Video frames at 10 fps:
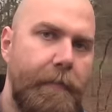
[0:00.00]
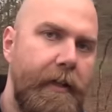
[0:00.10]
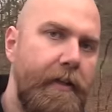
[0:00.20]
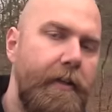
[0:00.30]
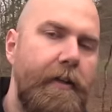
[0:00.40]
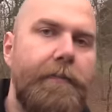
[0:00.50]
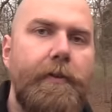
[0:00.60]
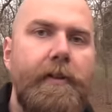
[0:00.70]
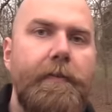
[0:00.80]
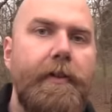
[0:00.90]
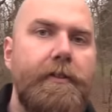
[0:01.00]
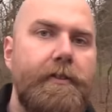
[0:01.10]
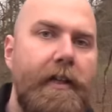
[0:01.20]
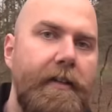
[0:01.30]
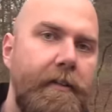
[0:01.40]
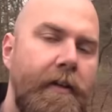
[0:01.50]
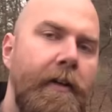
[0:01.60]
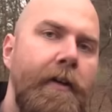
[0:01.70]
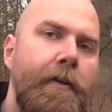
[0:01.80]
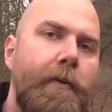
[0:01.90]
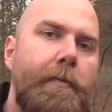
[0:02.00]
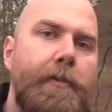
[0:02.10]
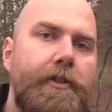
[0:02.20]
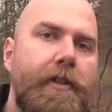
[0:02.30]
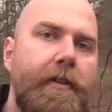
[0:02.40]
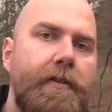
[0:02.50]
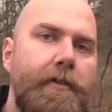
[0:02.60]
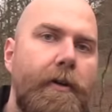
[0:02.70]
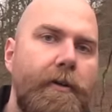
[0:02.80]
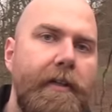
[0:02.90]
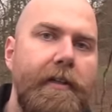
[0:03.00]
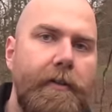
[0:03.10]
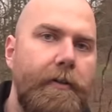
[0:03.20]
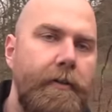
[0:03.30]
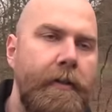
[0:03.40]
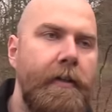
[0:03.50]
meaning that if you live in a state where machine guns are illegal,